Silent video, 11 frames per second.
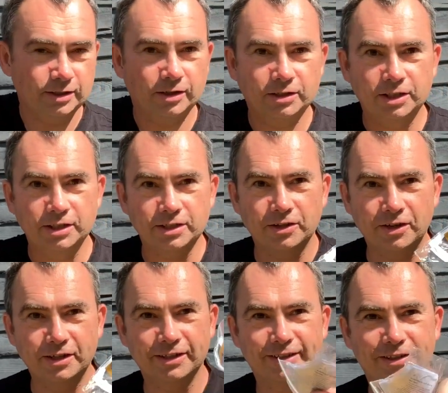tucked
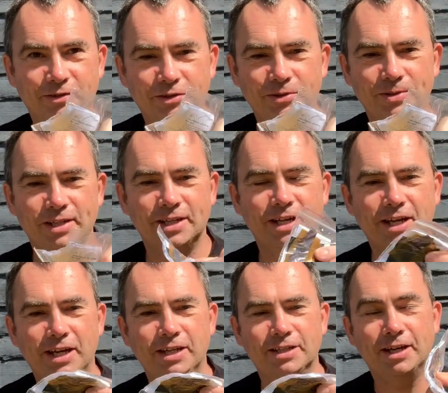inside, don't lose it,
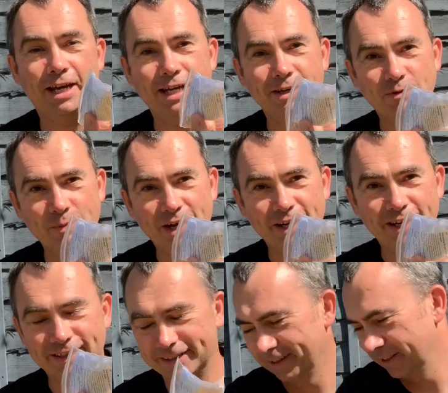is a repair
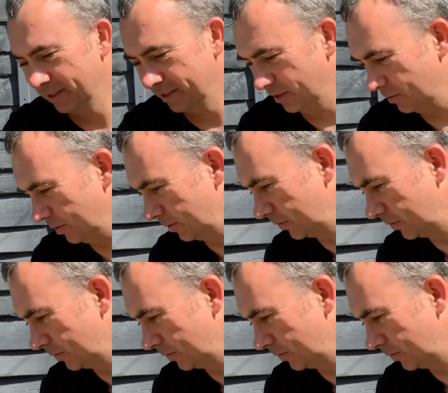kit as well,